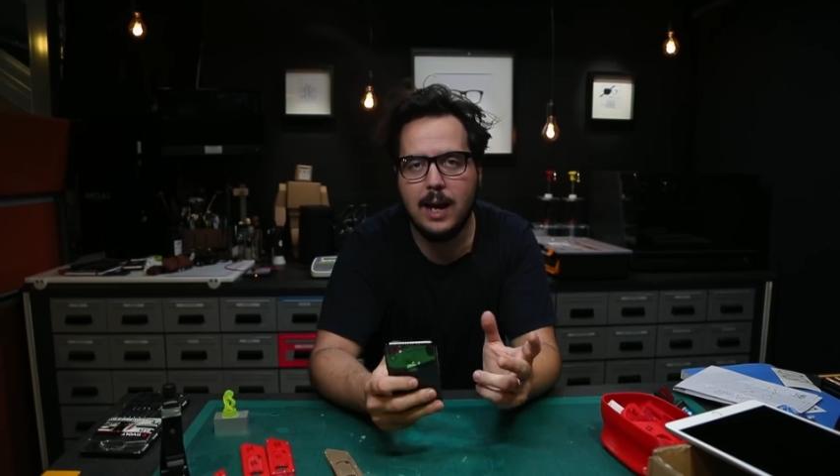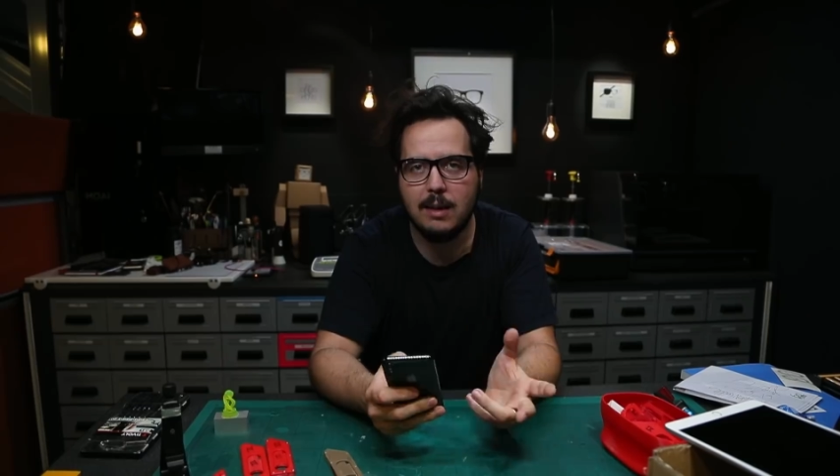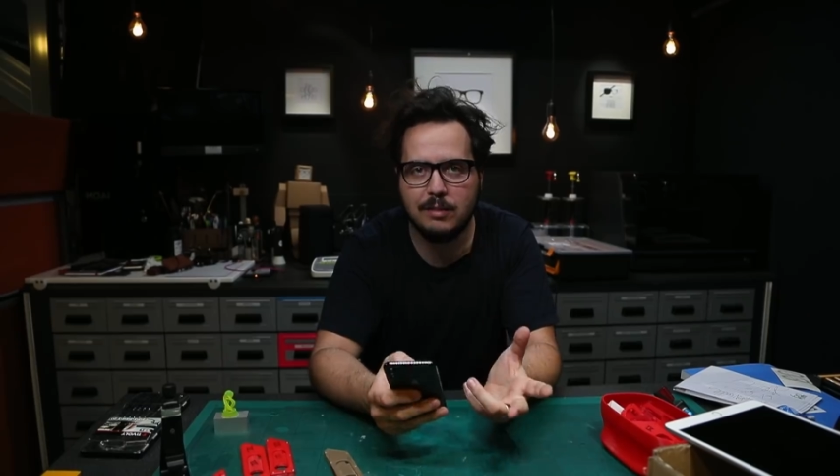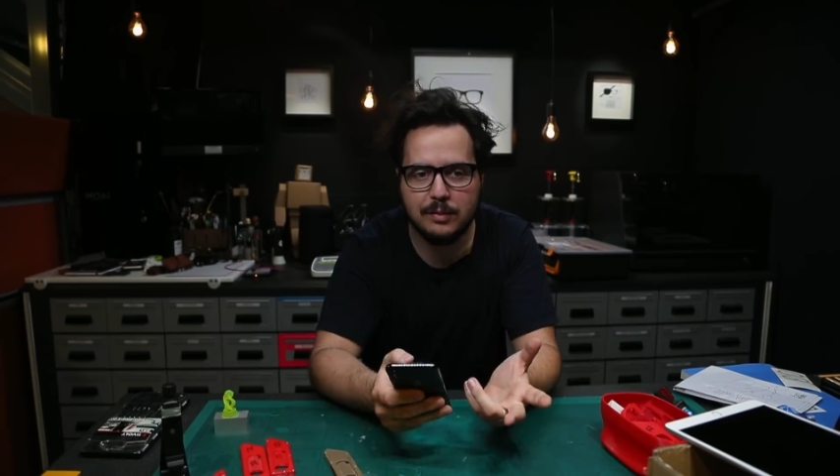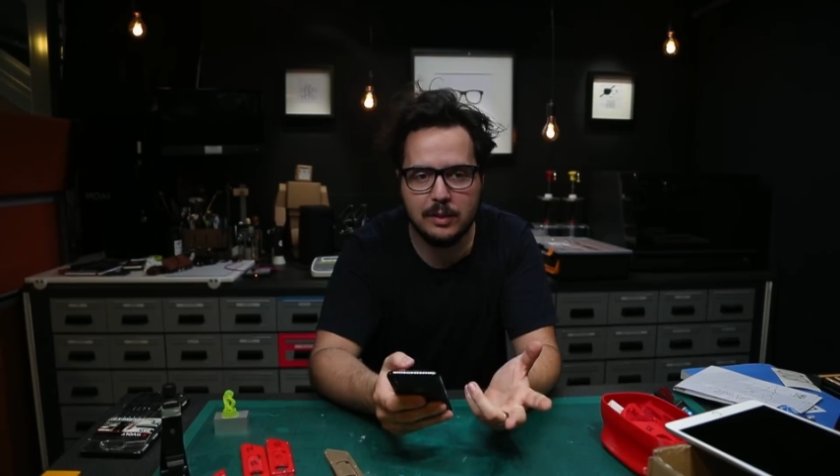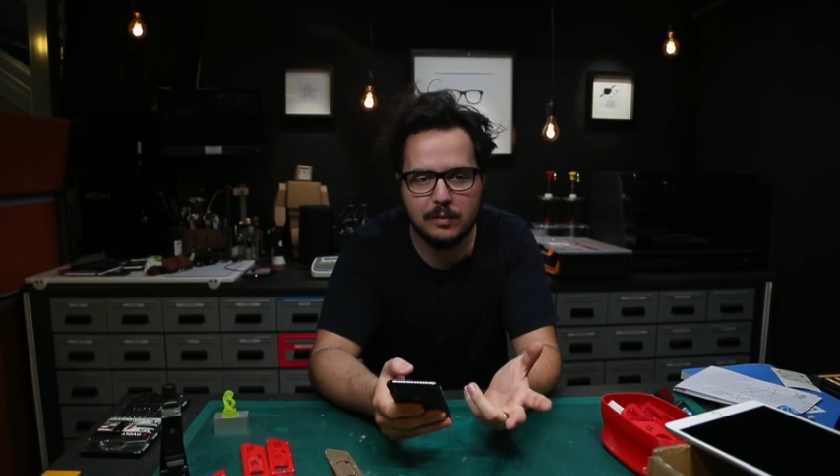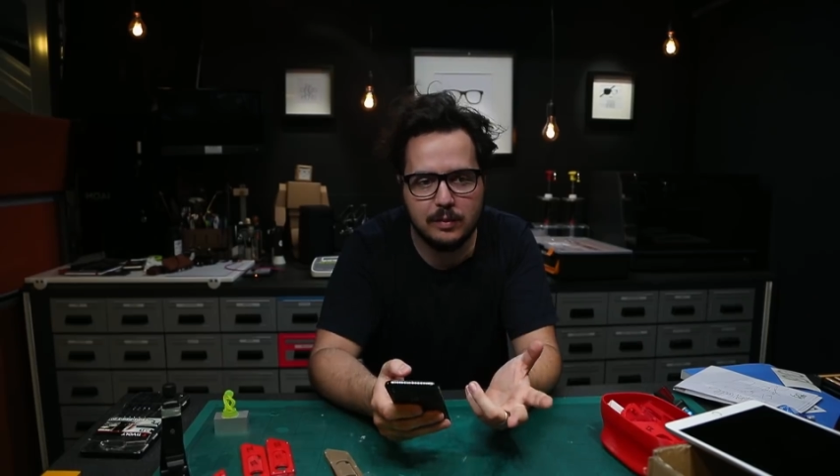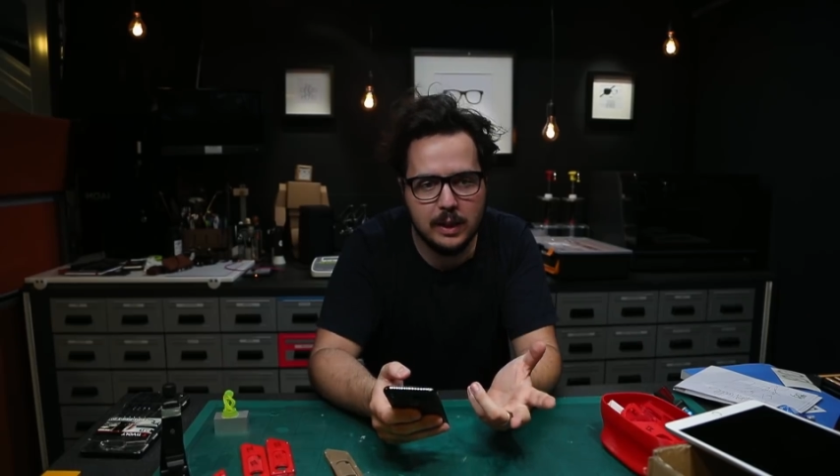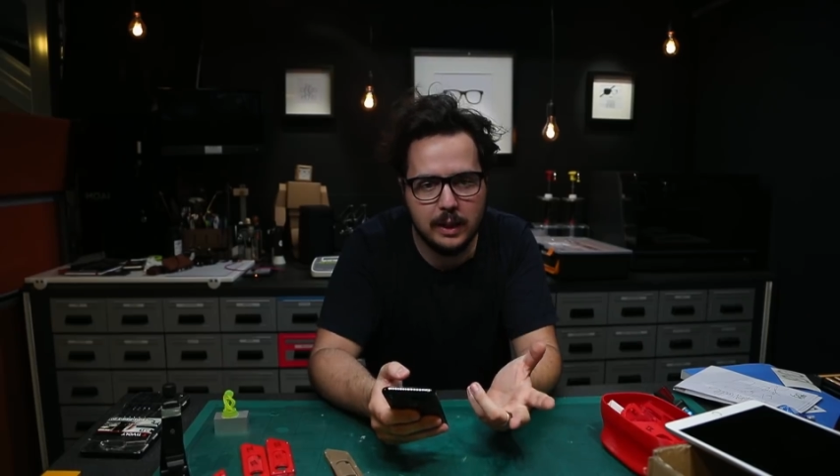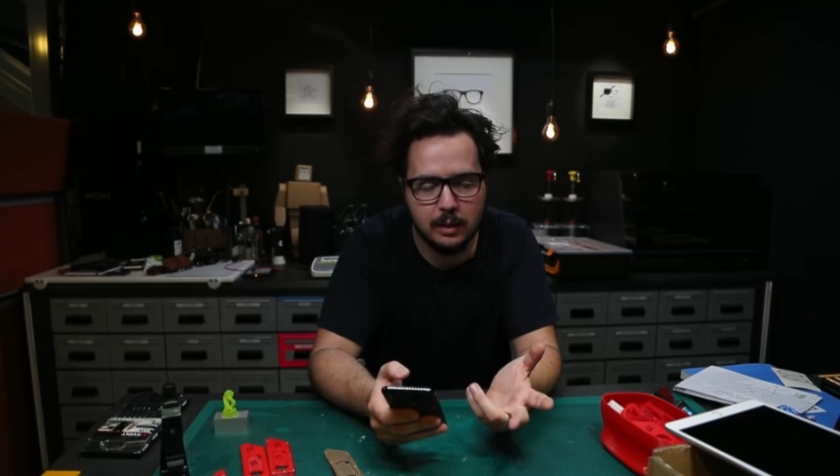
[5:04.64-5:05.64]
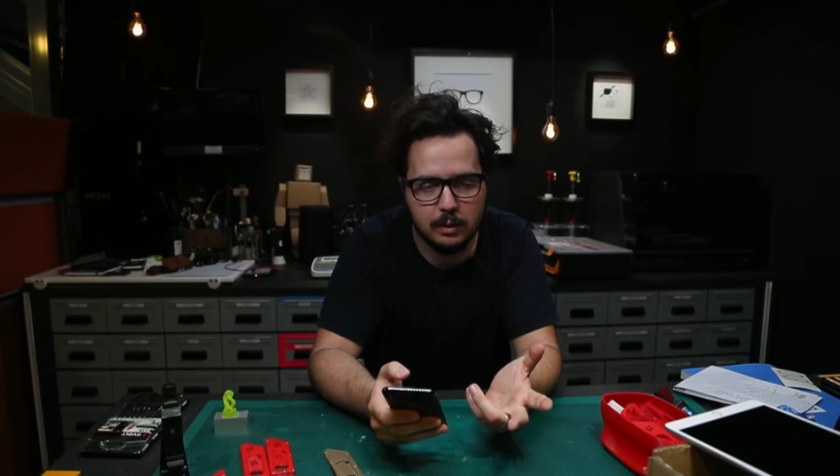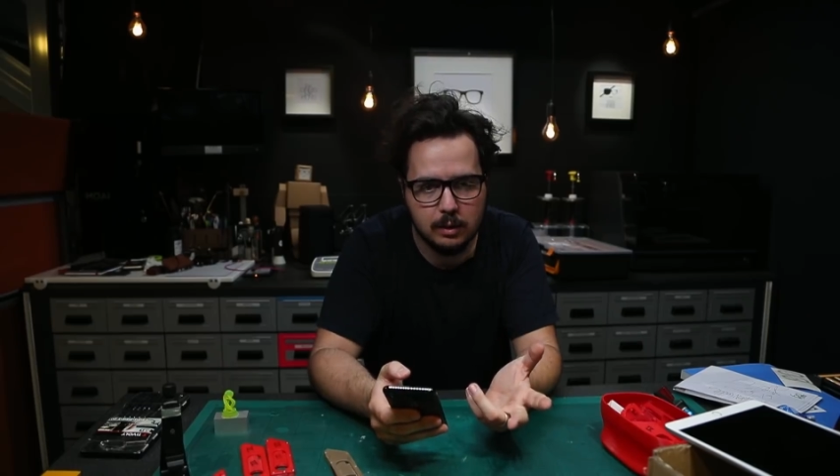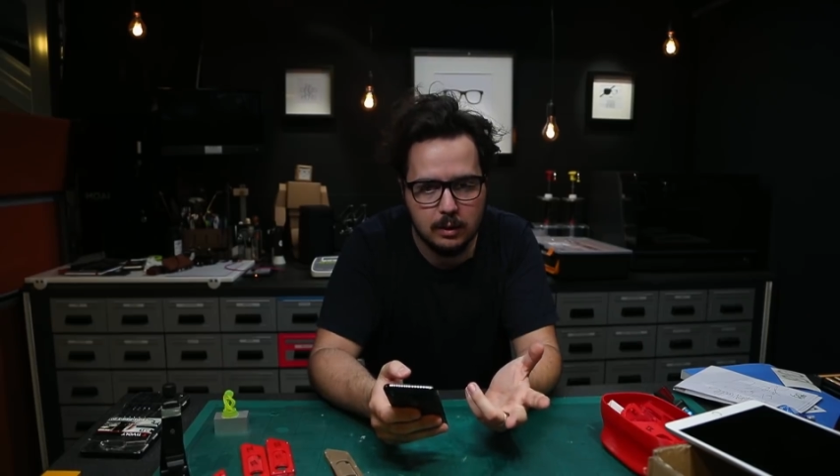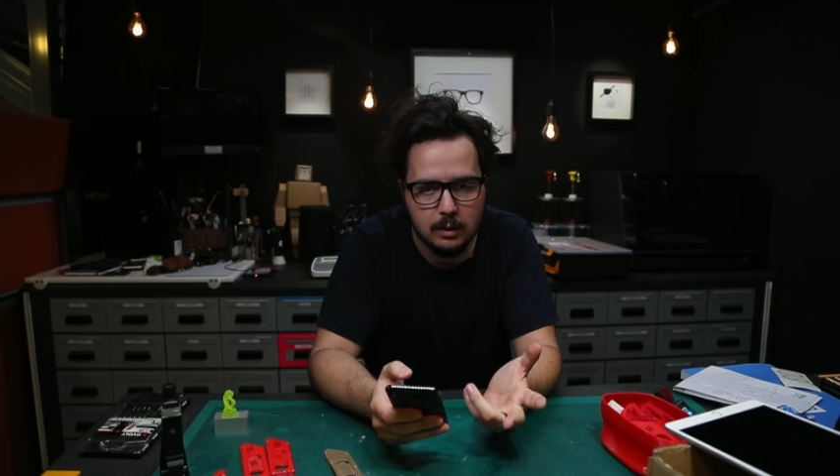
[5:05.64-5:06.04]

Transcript: have the video